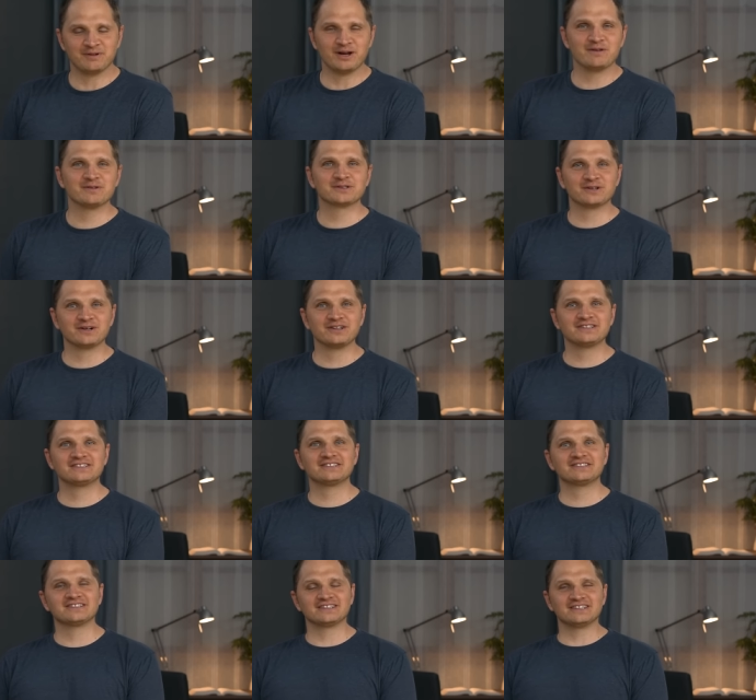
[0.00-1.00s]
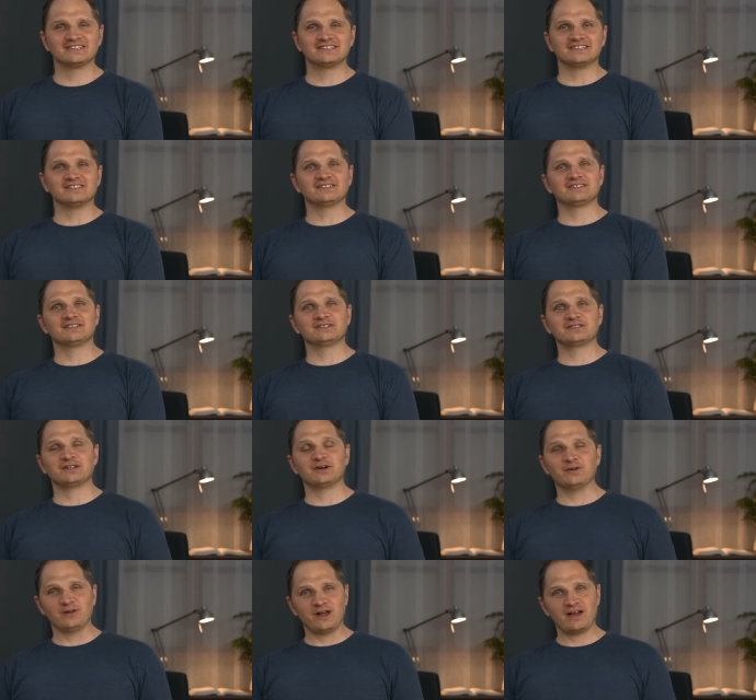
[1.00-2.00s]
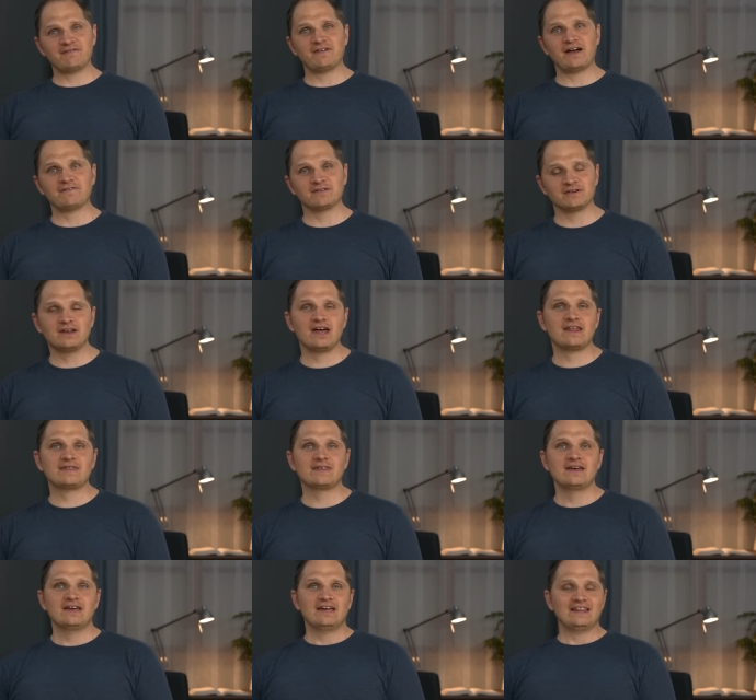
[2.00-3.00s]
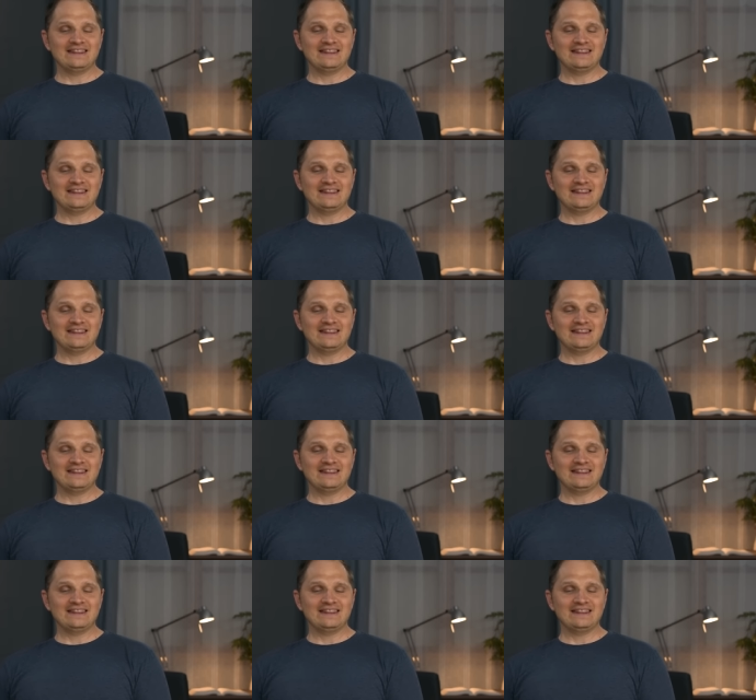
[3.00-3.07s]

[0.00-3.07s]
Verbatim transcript: My name is Curtis. This is the show Life After Death.